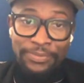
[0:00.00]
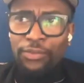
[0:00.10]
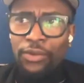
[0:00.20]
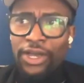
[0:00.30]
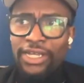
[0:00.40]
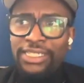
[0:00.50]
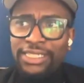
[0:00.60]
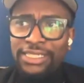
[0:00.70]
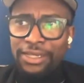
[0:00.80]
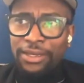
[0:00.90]

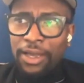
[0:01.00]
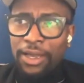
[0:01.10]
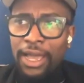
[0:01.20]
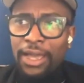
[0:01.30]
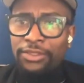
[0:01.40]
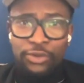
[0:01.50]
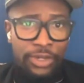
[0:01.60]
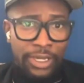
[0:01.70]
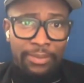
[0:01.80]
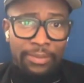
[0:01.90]
was a
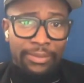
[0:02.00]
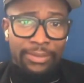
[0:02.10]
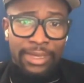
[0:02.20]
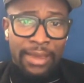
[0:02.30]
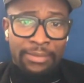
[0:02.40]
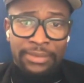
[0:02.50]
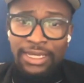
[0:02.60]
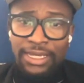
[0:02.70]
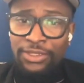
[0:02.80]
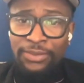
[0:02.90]
dream. I'm
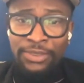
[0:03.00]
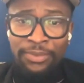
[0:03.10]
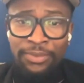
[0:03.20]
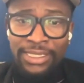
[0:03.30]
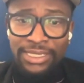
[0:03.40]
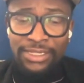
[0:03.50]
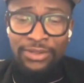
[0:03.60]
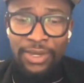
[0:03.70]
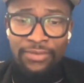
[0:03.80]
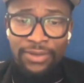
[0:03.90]
telling you, it was the best
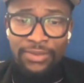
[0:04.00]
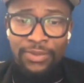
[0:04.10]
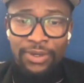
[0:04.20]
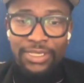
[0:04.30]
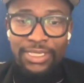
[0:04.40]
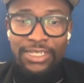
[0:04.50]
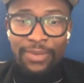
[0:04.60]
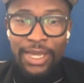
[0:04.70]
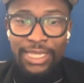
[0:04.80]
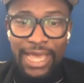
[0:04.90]
creative experience of
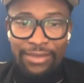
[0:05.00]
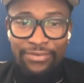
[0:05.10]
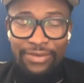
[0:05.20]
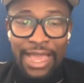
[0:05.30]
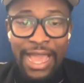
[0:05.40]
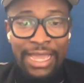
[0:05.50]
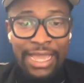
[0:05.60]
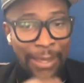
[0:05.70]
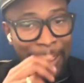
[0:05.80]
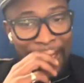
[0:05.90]
my life.
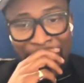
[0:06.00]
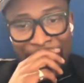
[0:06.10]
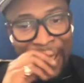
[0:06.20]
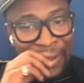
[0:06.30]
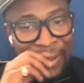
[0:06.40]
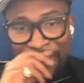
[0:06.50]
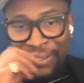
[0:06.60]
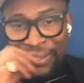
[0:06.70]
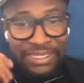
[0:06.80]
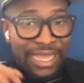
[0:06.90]
I
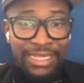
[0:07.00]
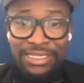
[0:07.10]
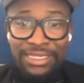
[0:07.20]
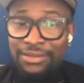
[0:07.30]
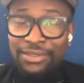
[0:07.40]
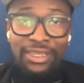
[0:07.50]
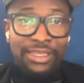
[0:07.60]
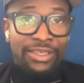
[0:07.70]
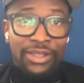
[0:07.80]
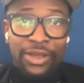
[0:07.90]
did not,
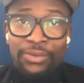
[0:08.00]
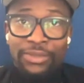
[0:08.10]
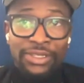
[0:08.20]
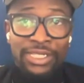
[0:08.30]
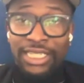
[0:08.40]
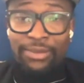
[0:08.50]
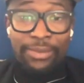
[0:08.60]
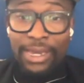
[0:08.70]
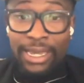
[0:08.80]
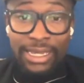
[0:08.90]
you know, there's nothing
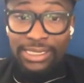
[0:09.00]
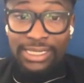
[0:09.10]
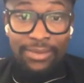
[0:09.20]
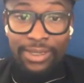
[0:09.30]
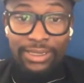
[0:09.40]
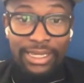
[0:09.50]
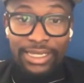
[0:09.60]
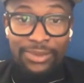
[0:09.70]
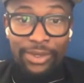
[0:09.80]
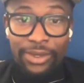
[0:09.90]
bad I can say about the
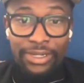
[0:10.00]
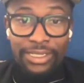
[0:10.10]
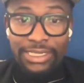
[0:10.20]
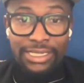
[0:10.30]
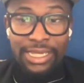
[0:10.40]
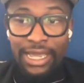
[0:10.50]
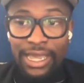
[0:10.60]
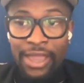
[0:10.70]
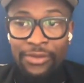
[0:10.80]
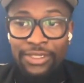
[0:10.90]
experience. Like
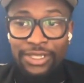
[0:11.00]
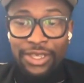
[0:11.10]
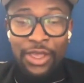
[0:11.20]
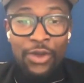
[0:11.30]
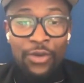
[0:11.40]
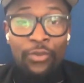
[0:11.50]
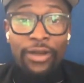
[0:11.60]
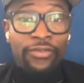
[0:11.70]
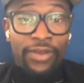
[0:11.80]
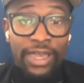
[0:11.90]
I was
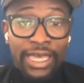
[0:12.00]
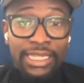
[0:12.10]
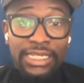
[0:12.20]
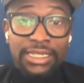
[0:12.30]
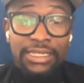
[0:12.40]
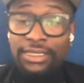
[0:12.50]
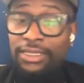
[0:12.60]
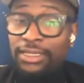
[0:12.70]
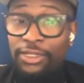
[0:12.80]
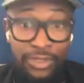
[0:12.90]
well fed,
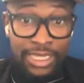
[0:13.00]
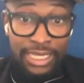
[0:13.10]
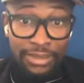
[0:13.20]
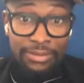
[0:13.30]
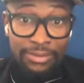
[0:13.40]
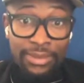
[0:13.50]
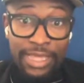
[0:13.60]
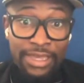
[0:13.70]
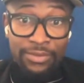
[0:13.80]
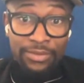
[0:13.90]
literally, like